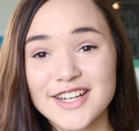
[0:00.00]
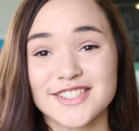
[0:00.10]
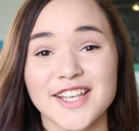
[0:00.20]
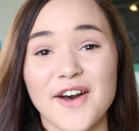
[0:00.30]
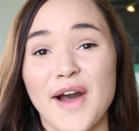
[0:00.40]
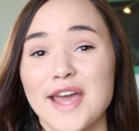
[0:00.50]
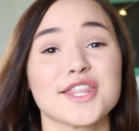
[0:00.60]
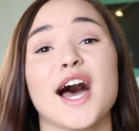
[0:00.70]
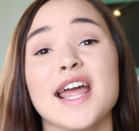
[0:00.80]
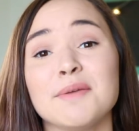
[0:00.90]
So I
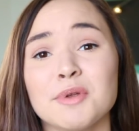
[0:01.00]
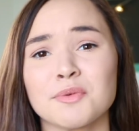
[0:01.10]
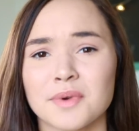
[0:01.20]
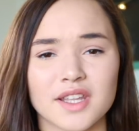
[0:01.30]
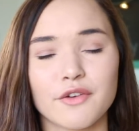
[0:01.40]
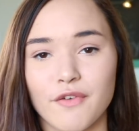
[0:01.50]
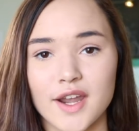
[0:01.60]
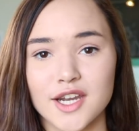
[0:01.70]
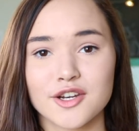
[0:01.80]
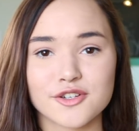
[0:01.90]
thought it'd be really
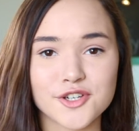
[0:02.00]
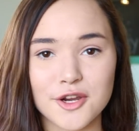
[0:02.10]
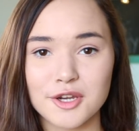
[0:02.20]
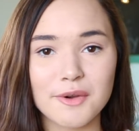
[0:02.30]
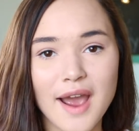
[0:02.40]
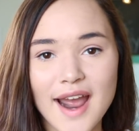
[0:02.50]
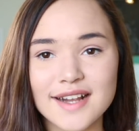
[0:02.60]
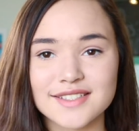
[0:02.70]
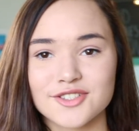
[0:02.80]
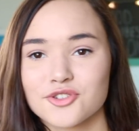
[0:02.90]
funny to show you
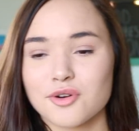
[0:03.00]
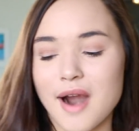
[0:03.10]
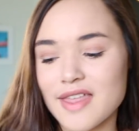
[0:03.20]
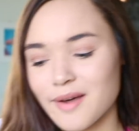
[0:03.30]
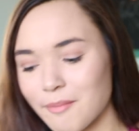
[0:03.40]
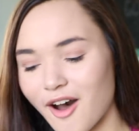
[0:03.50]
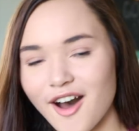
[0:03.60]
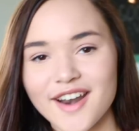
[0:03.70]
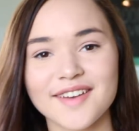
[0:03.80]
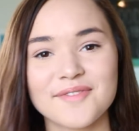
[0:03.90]
guys and try them
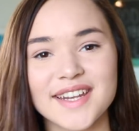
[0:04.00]
on,